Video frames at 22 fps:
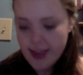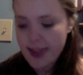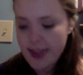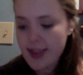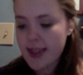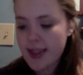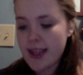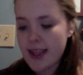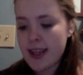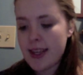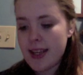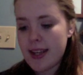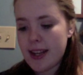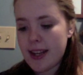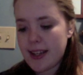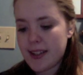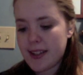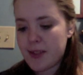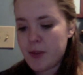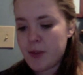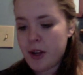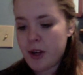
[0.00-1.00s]
The
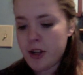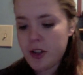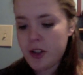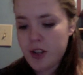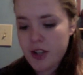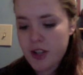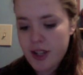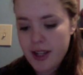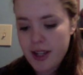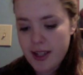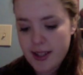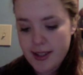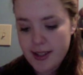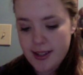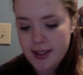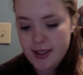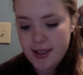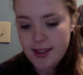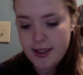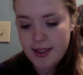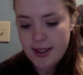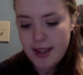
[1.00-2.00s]
next brush
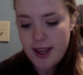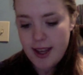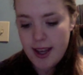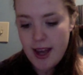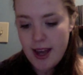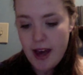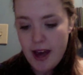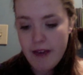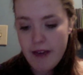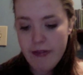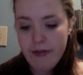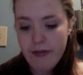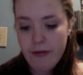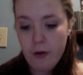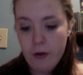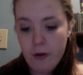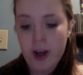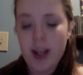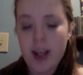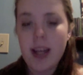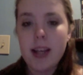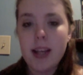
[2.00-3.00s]
is the F40.